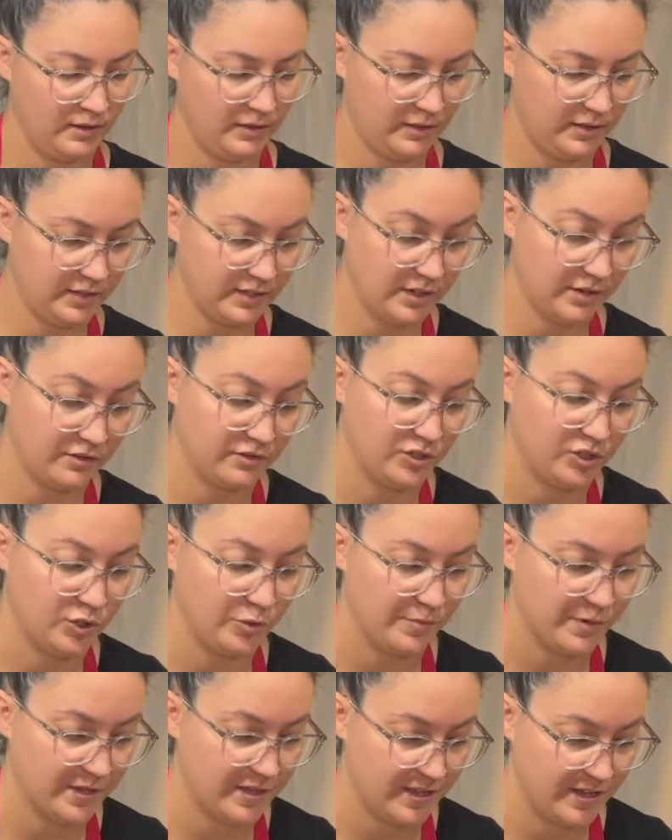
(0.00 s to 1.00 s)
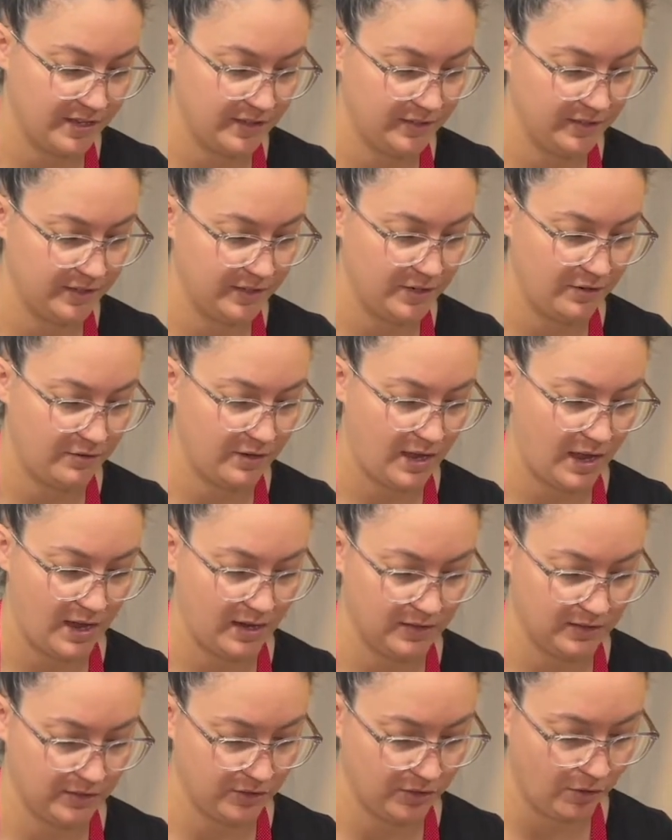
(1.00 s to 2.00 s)
These are super thin, so you
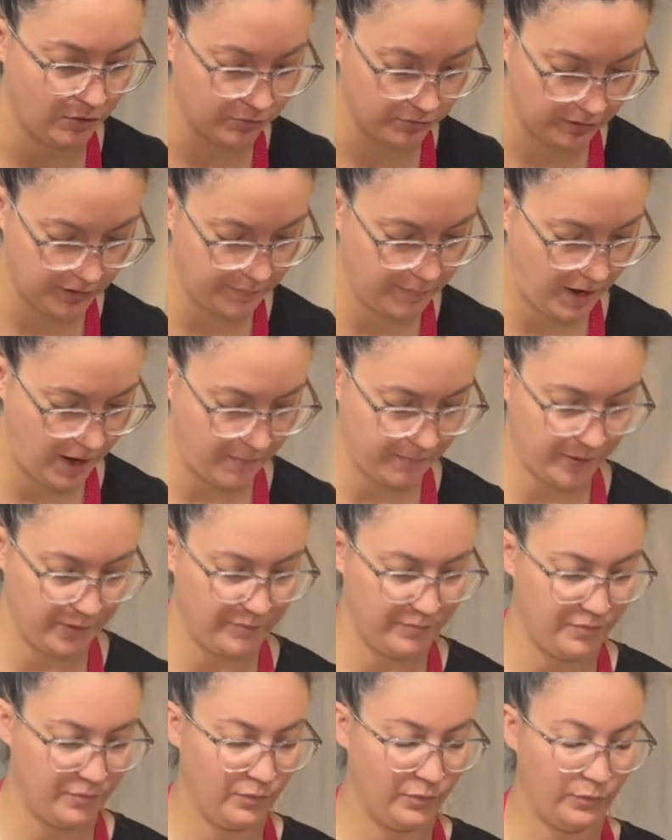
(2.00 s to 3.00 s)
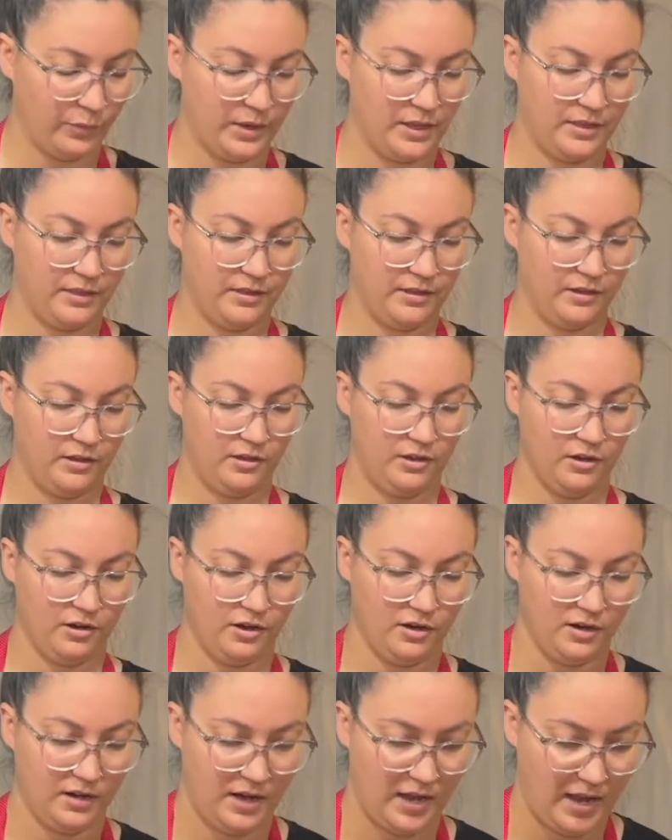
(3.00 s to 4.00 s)
can totally pop them with
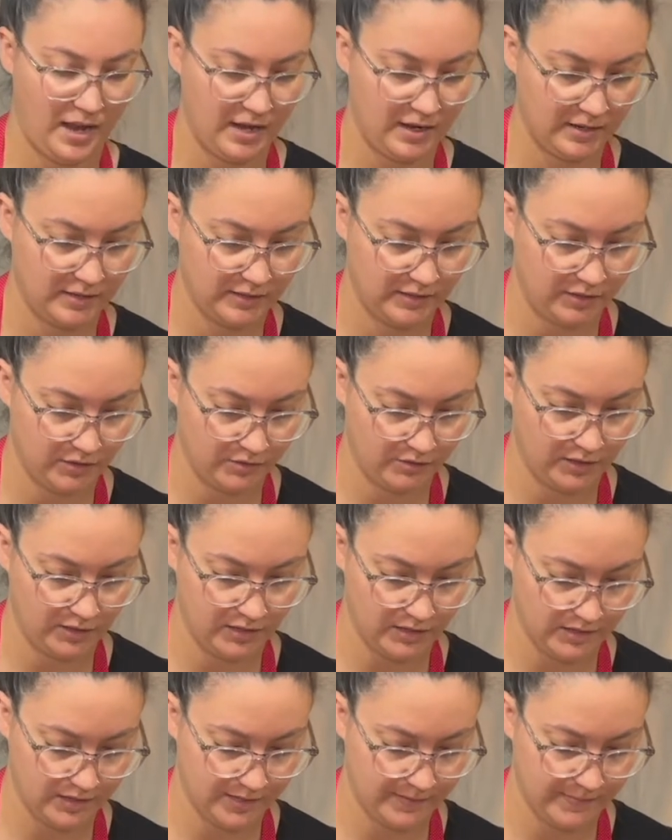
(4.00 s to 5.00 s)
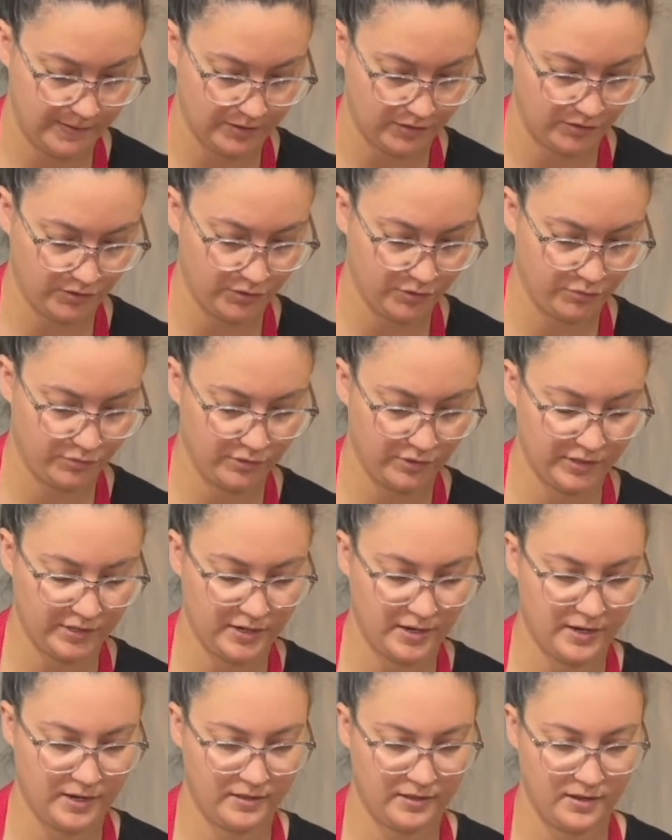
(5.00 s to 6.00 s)
your hands. You don't need any special tools or
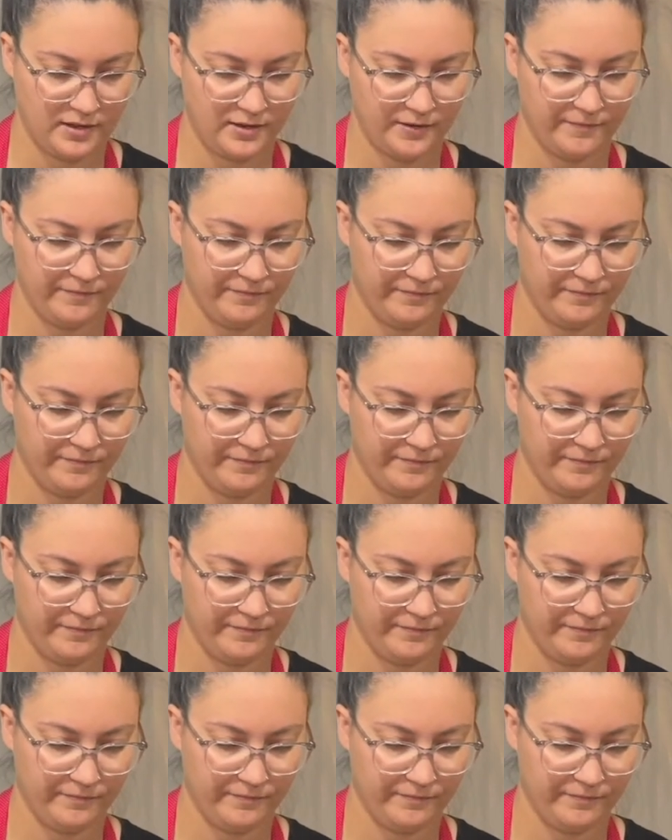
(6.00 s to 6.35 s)
anything.